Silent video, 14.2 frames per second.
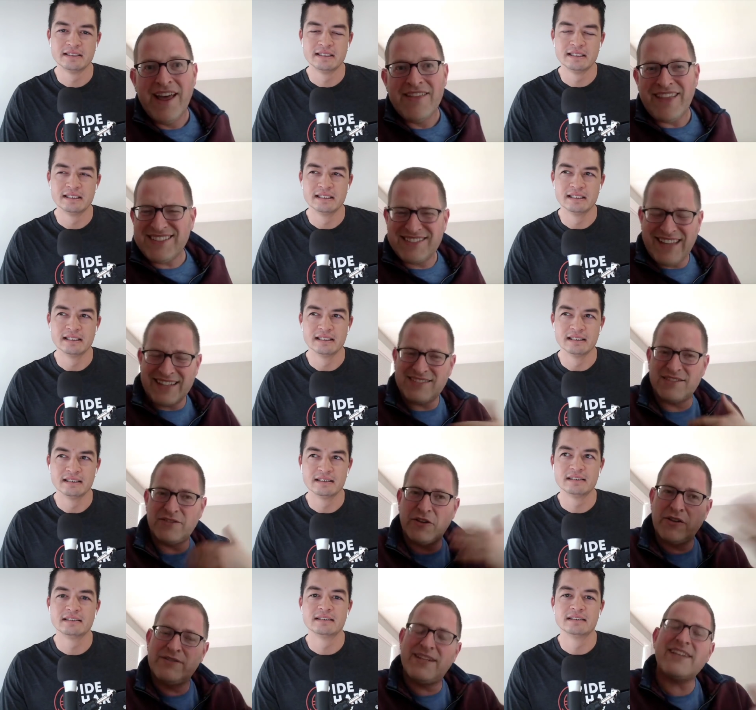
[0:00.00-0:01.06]
Speaker 1: That's that
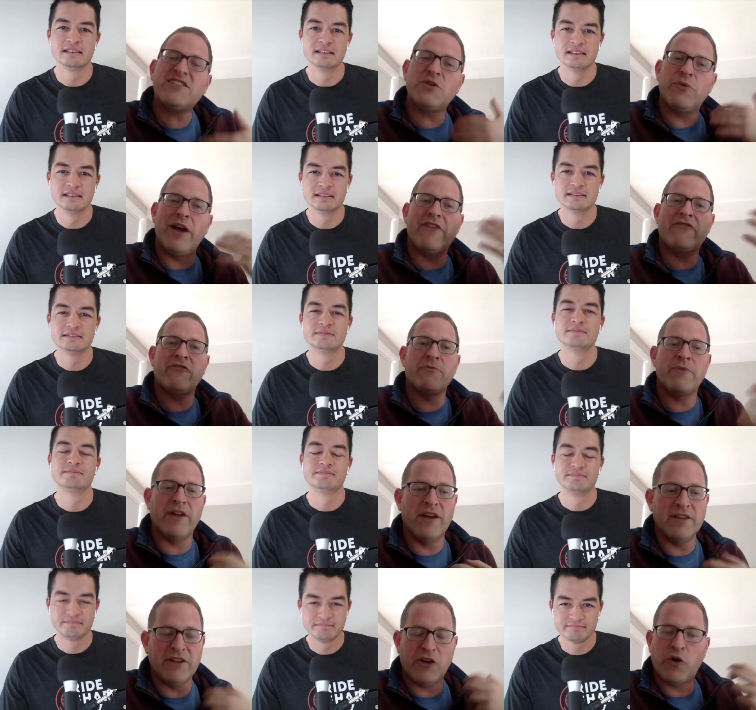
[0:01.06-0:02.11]
takes away from
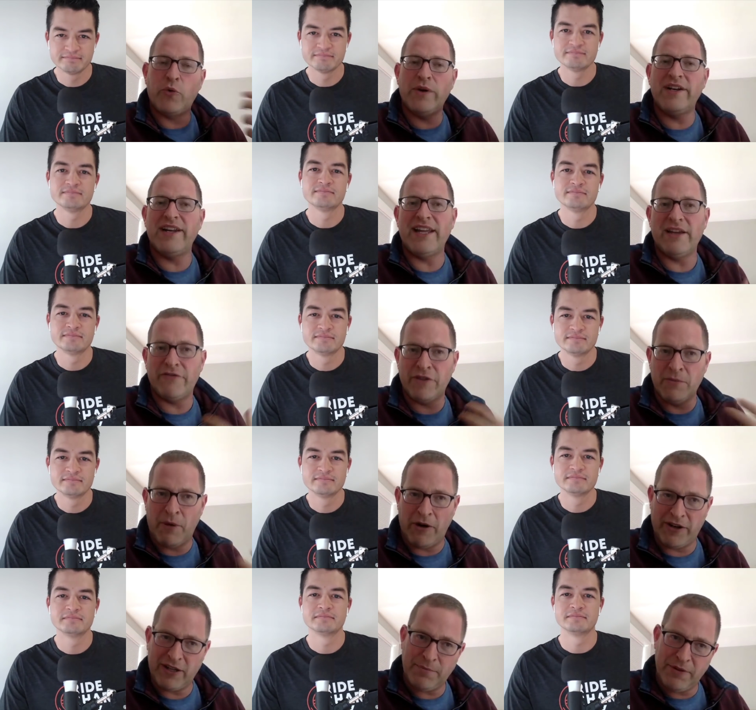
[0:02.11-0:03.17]
the liquidity of the
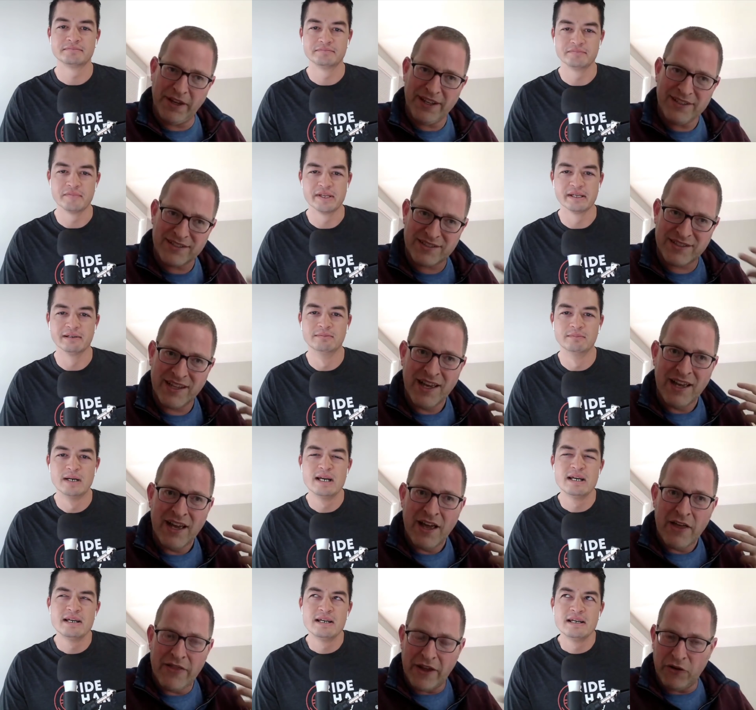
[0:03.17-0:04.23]
marketplace yeah.
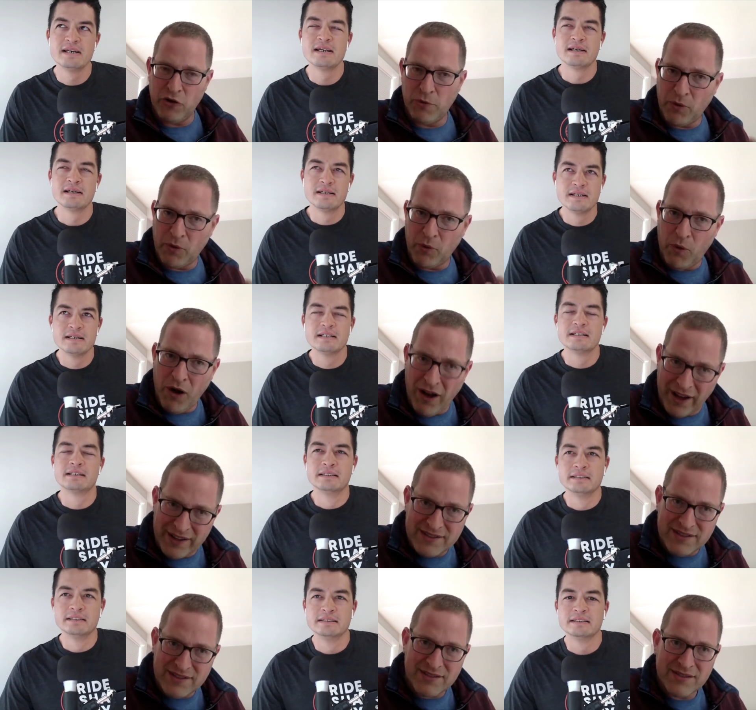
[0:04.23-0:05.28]
that Uber
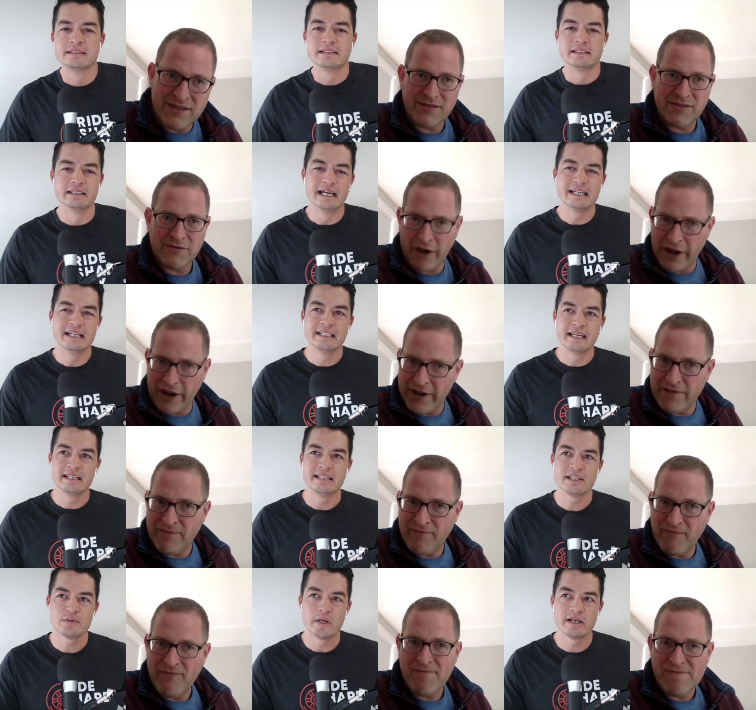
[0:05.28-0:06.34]
wants.
Speaker 2: Yeah, right? and, and,
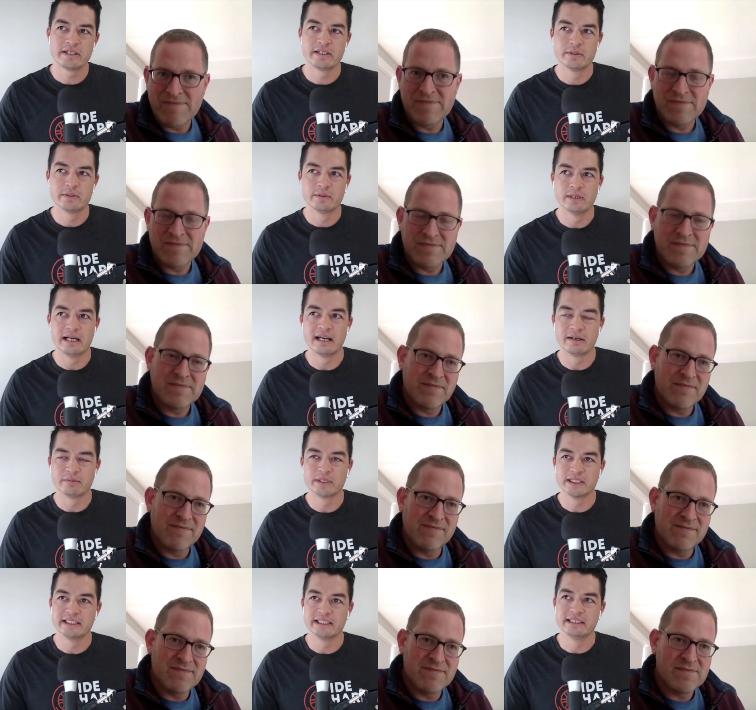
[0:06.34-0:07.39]
that's why you know I, I
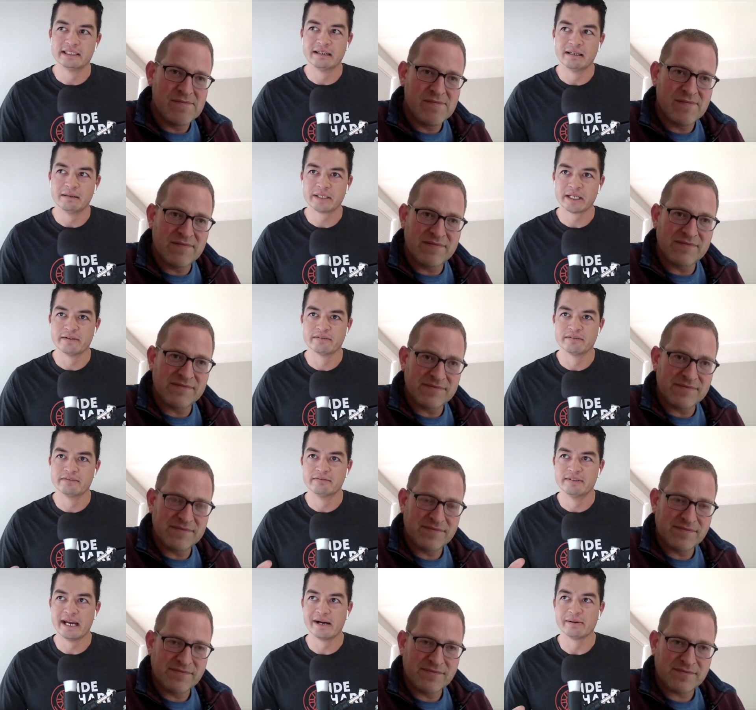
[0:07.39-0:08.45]
really I, I'm kind of
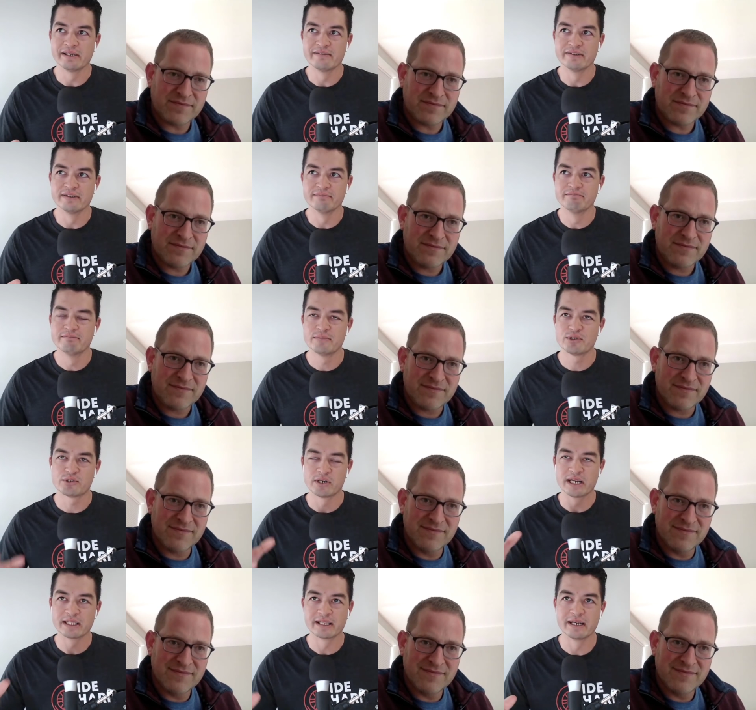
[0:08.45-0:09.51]
now even
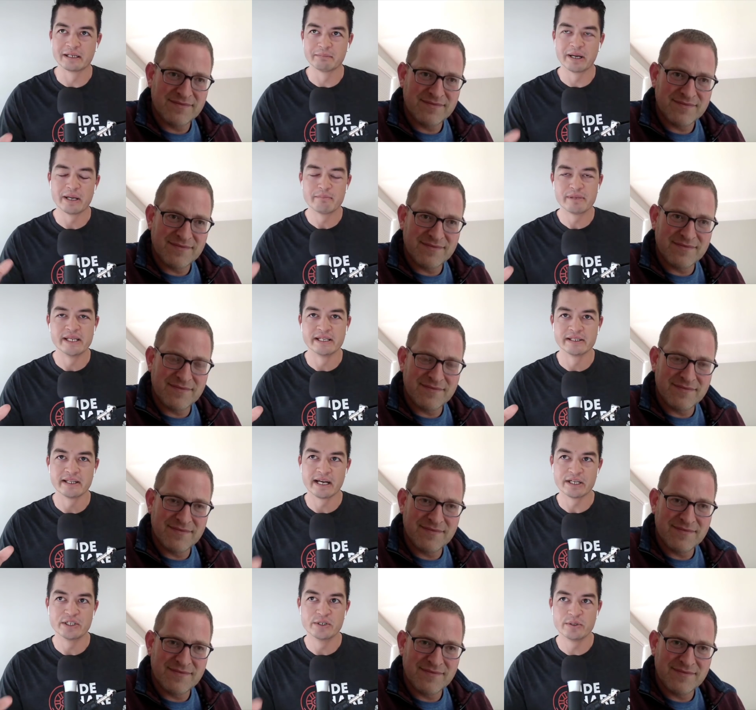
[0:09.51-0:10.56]
strengthening my opinion
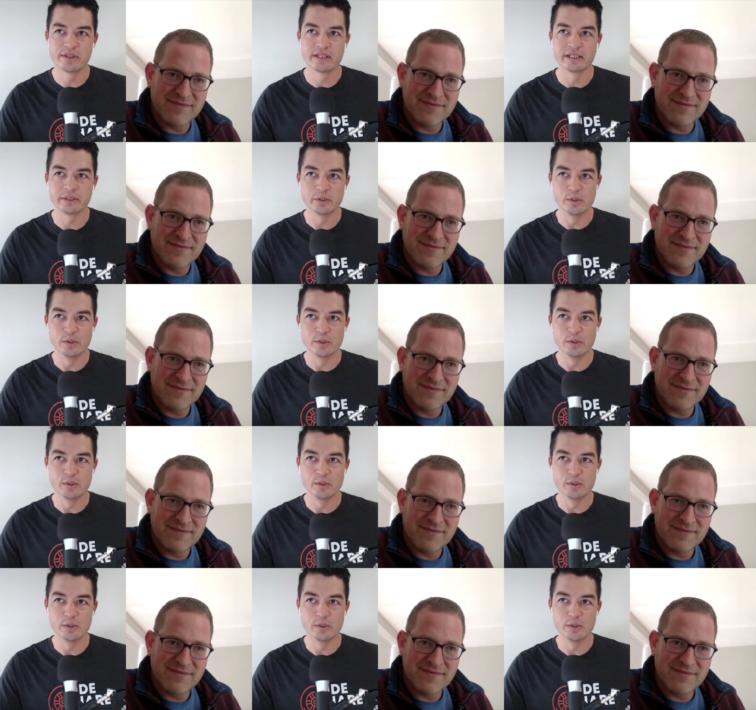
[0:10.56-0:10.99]
that I do think